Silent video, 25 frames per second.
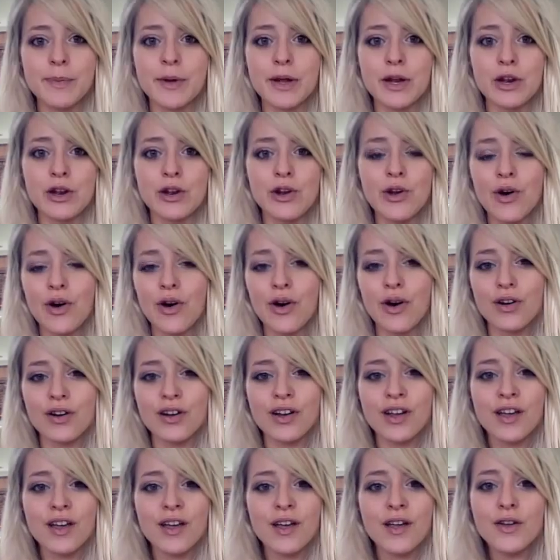but not
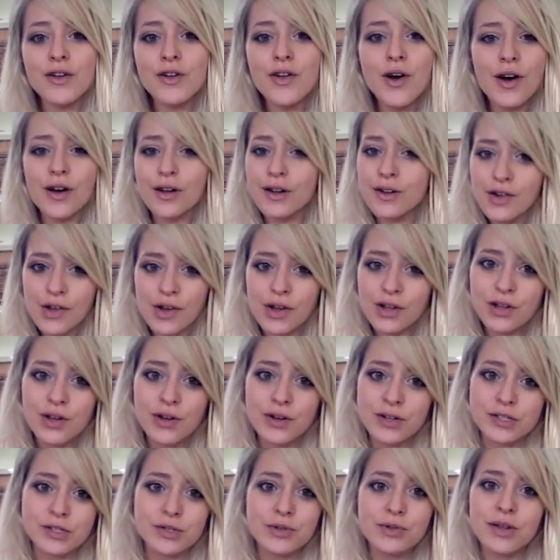a lot
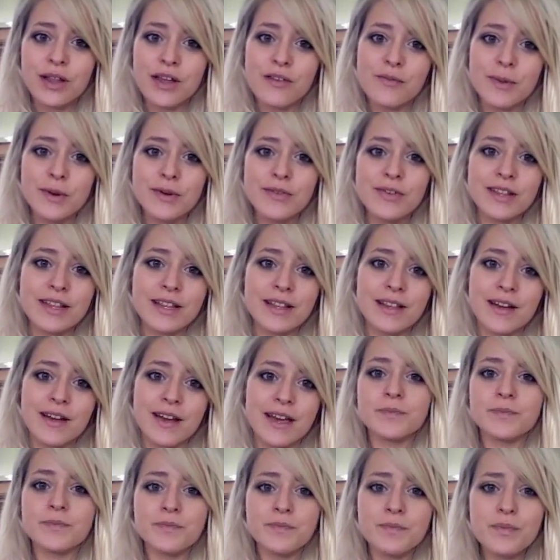at all. I've been really
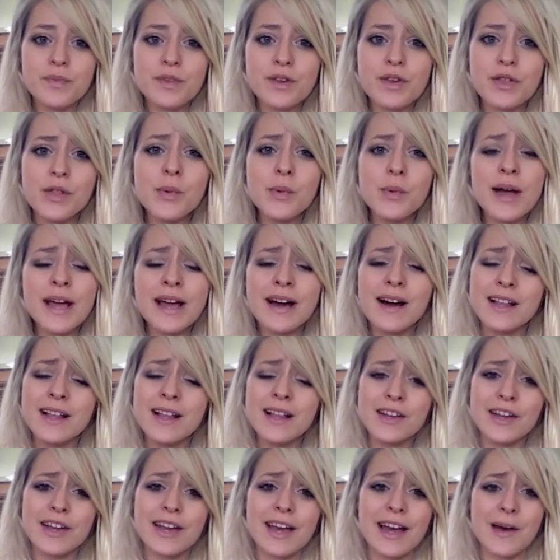lucky. The way I
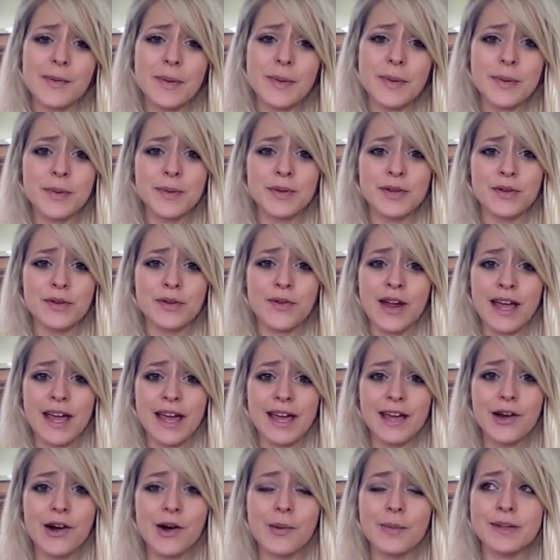look at people that write
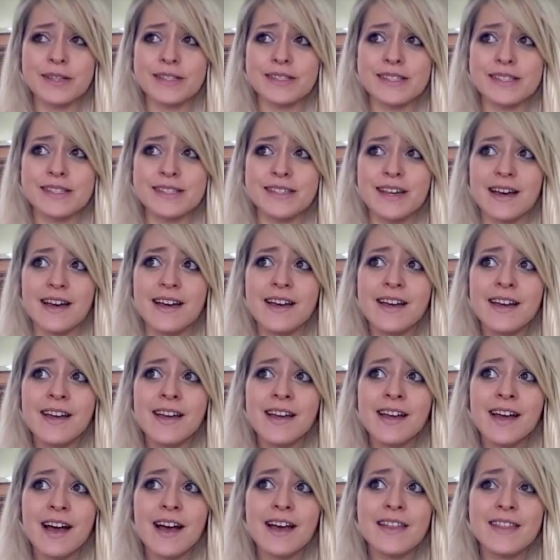hate comments is that
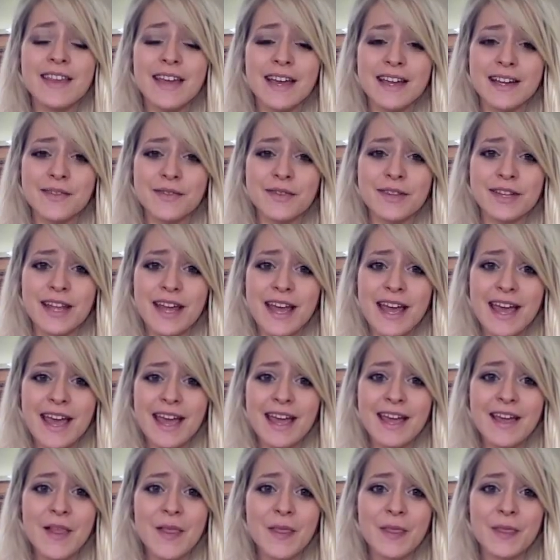at the end of the
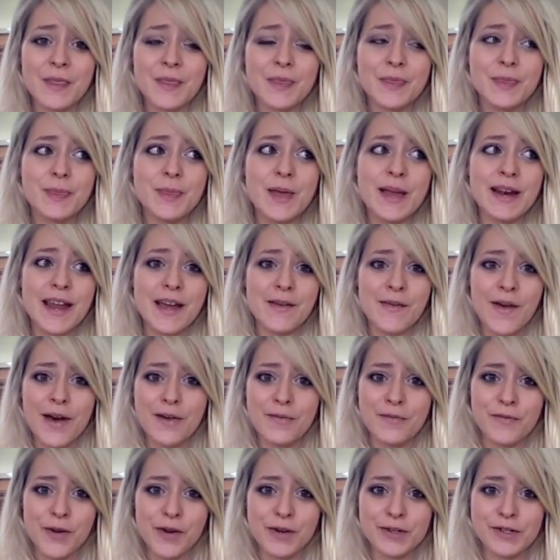day, they never
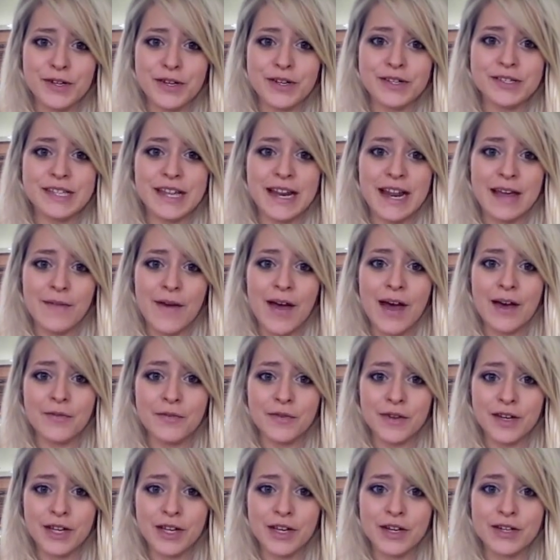have photos, they never have
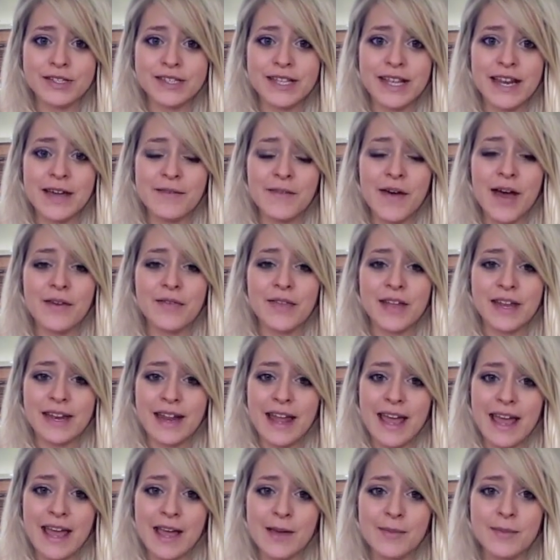videos, they never have their
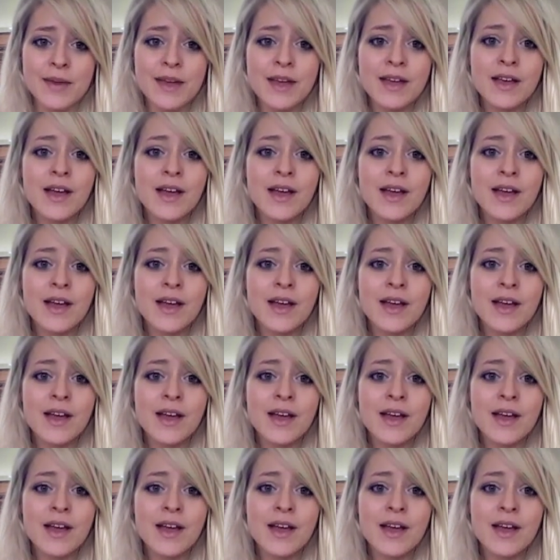name.